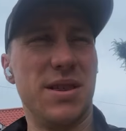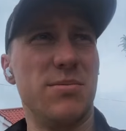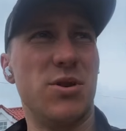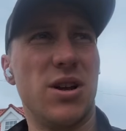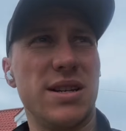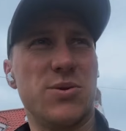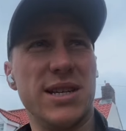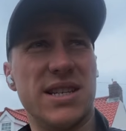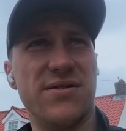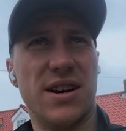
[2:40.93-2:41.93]
I think I'm on like
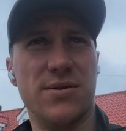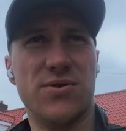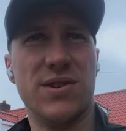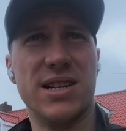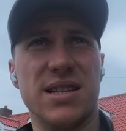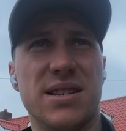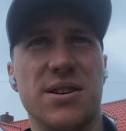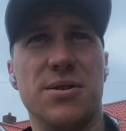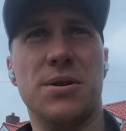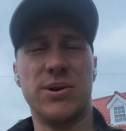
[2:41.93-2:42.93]
27 hours already,
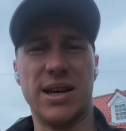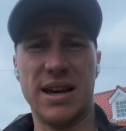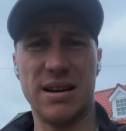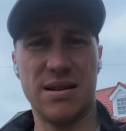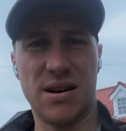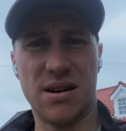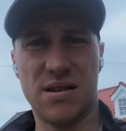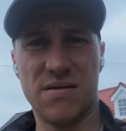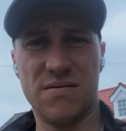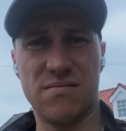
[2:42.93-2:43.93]
so 28 and a
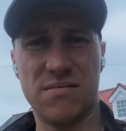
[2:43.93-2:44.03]
half,